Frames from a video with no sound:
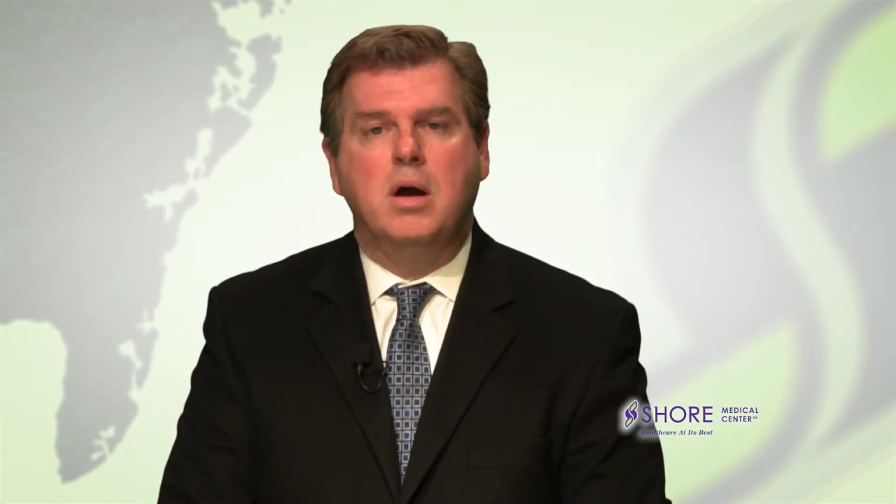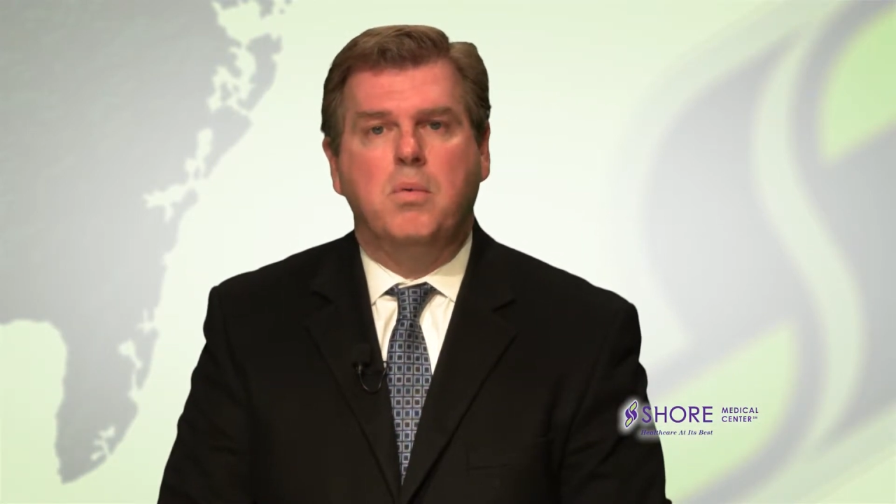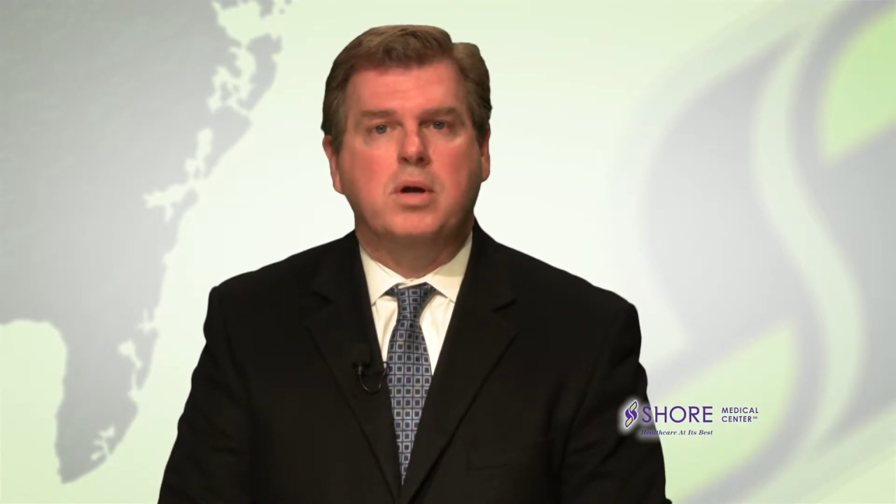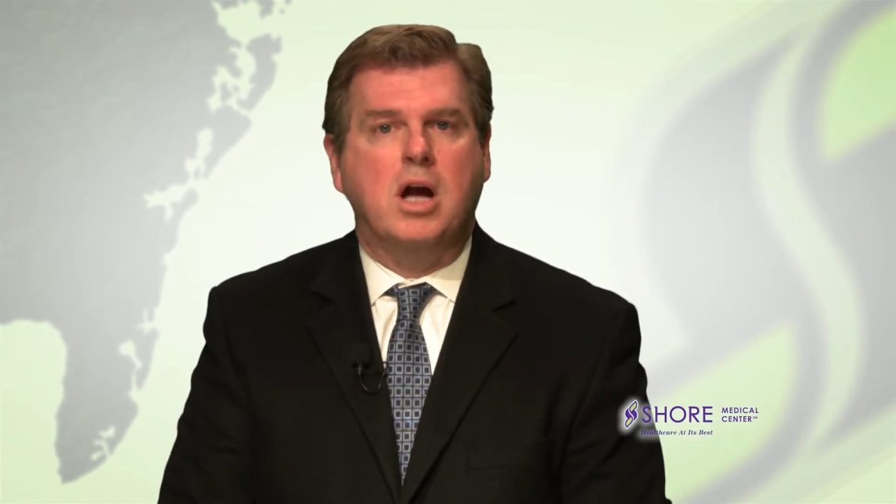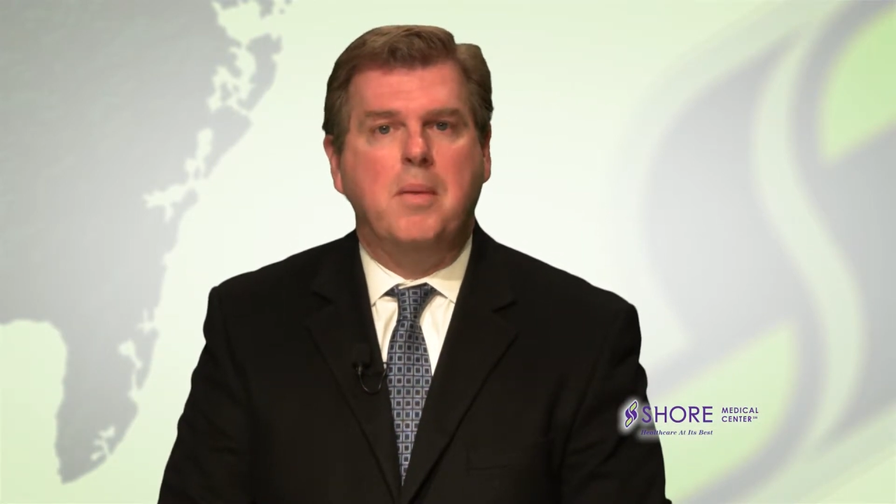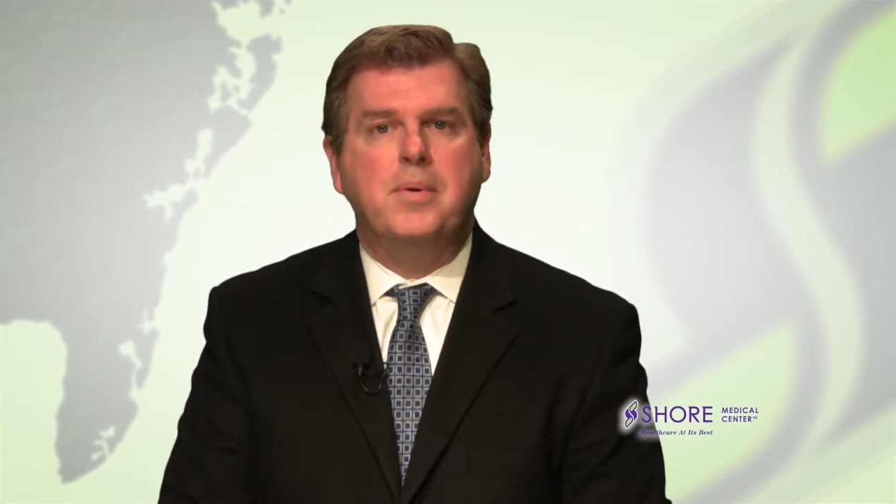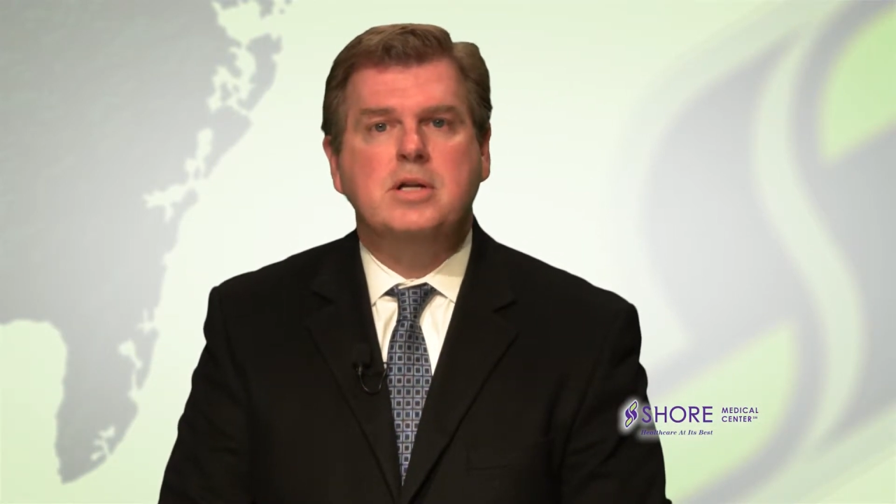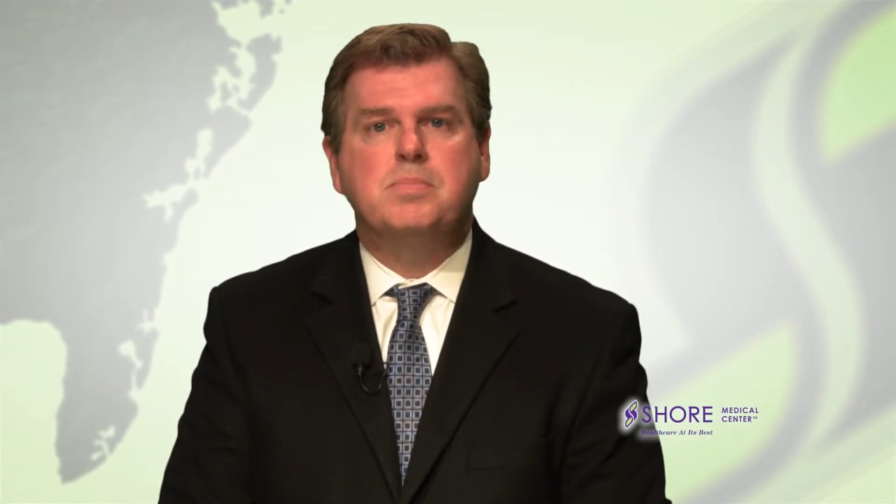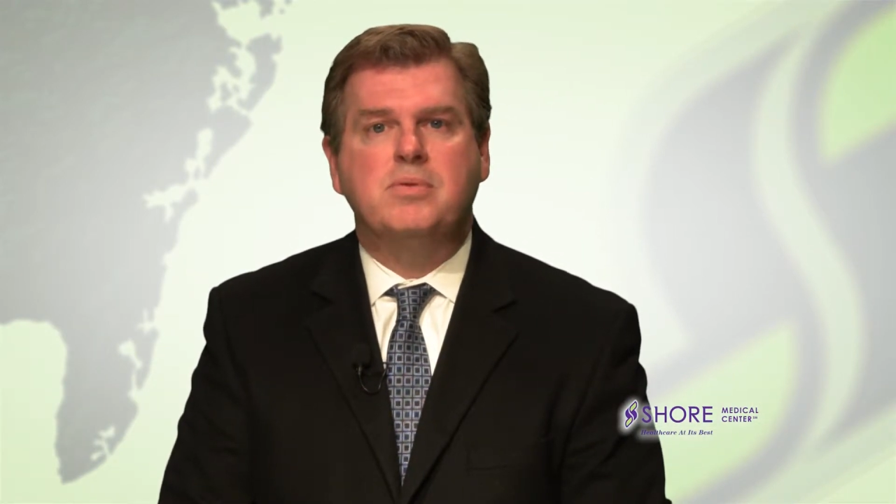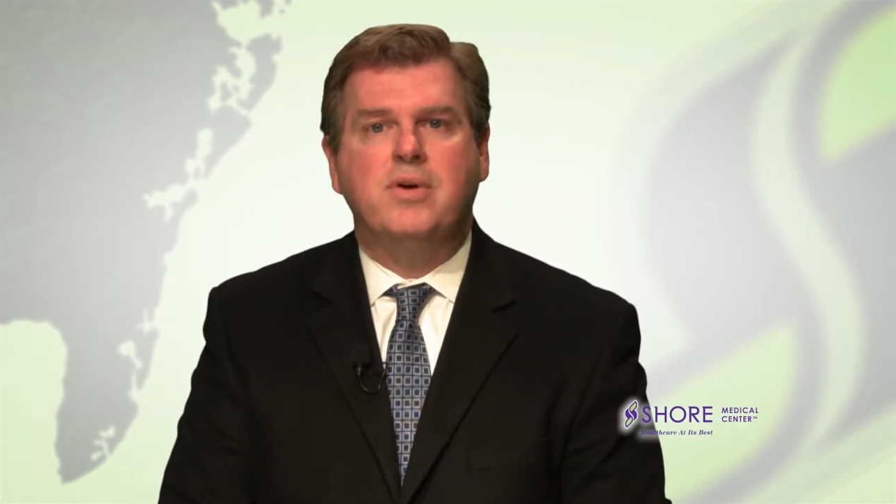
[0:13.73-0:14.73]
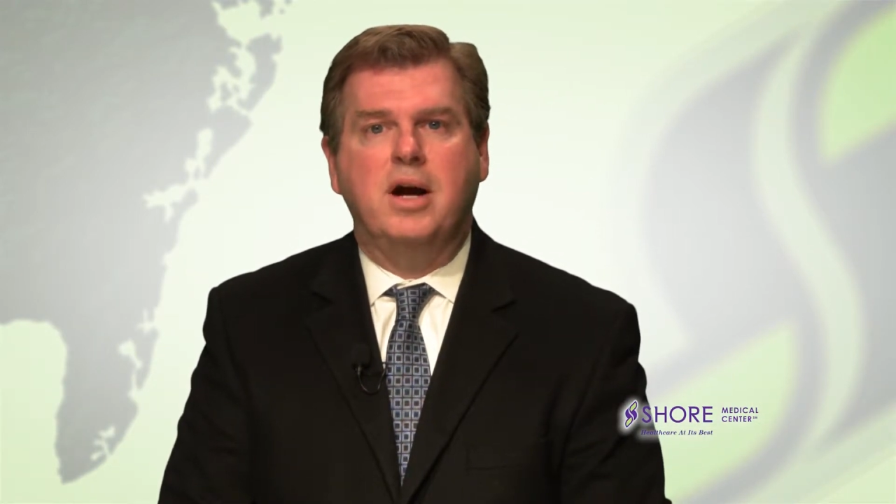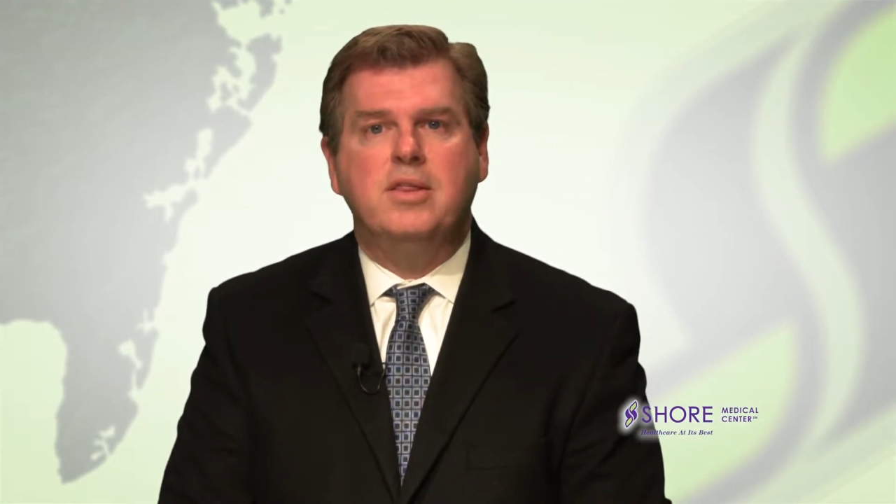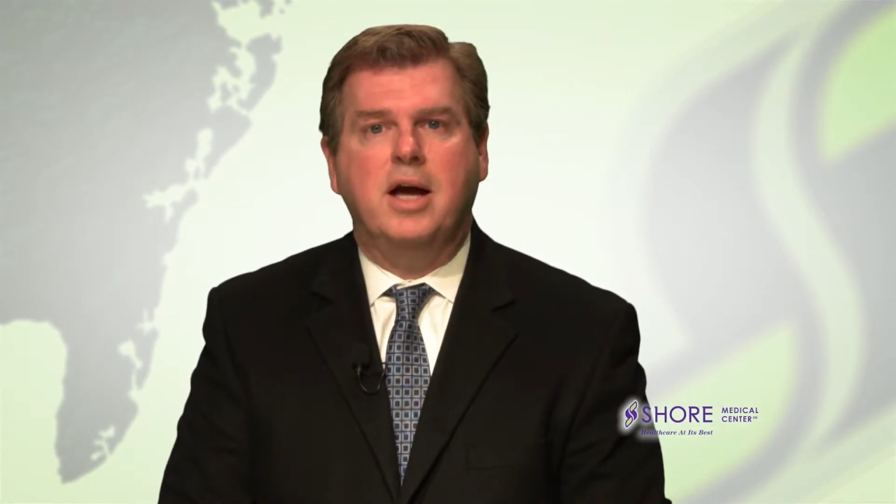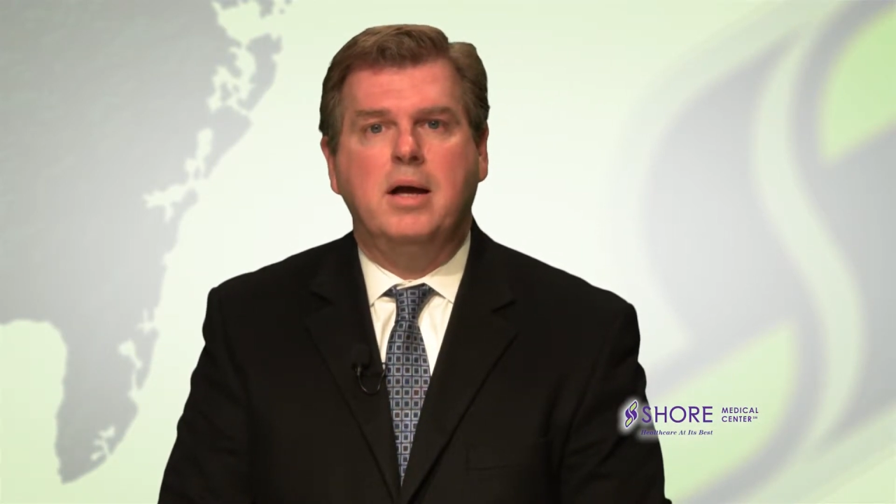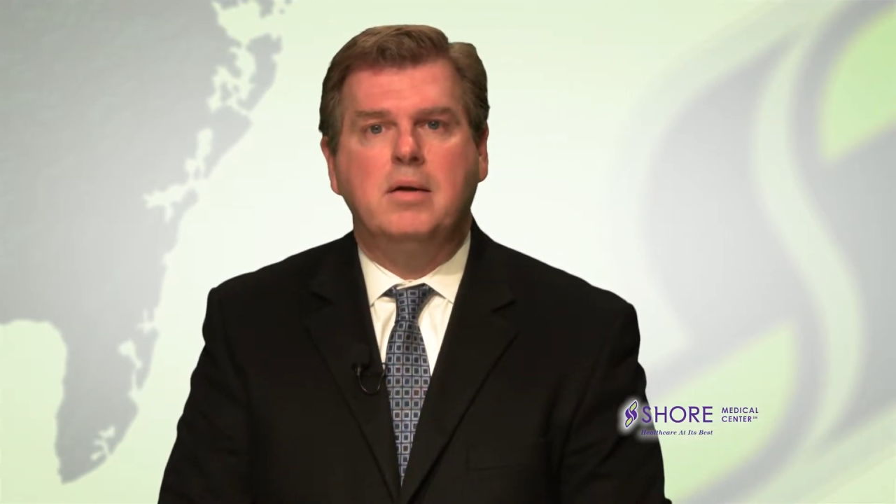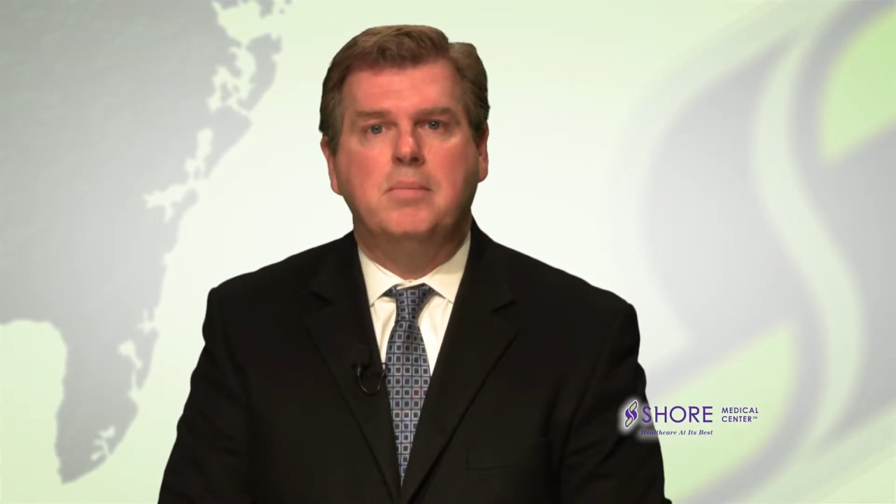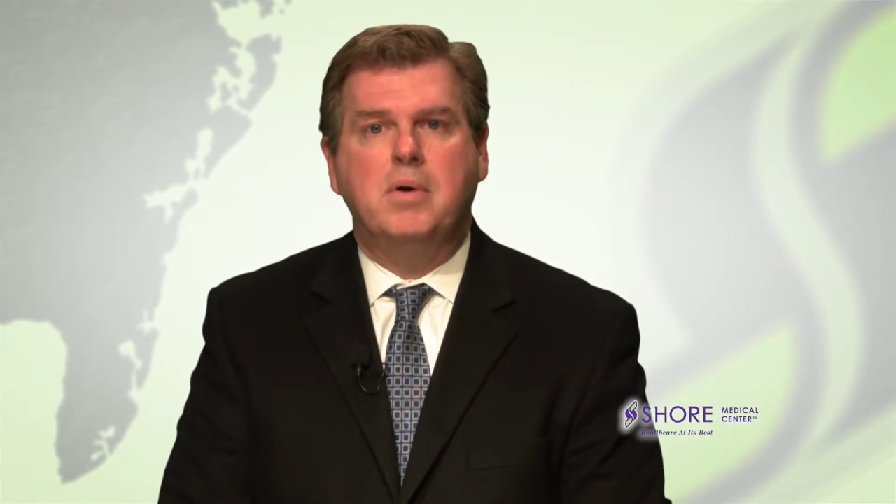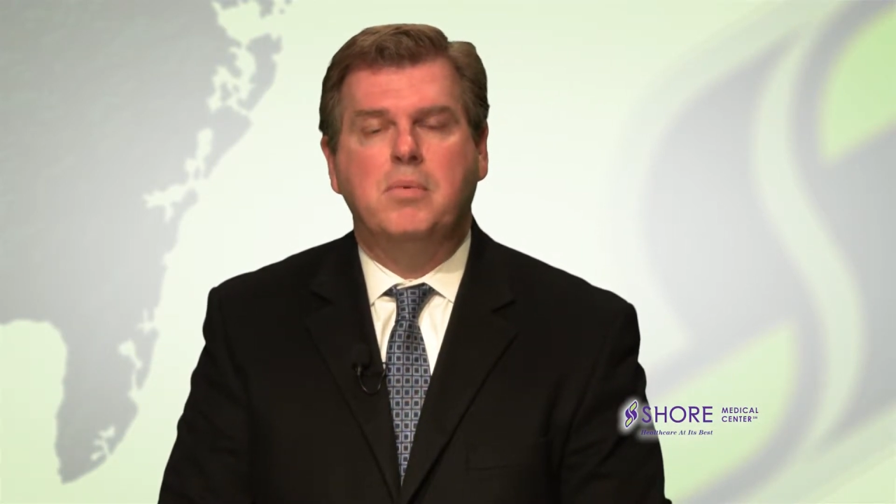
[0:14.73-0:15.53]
where companies provide that,